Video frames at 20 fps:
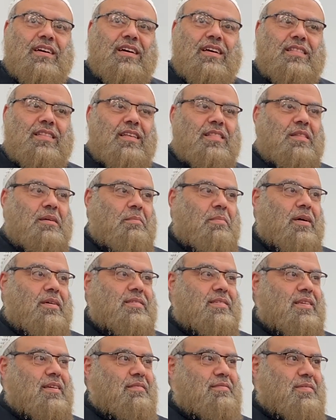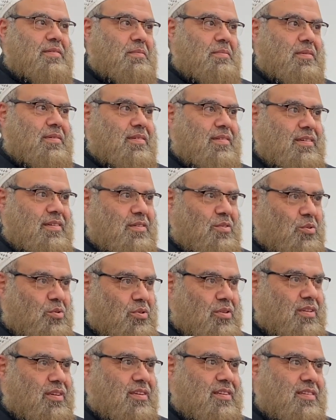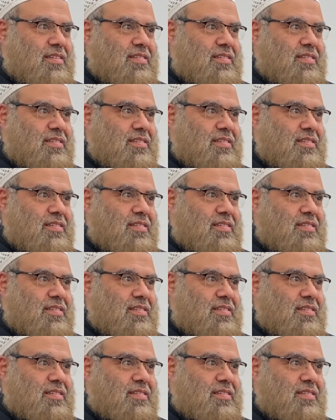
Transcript: and then the boss gives them an order.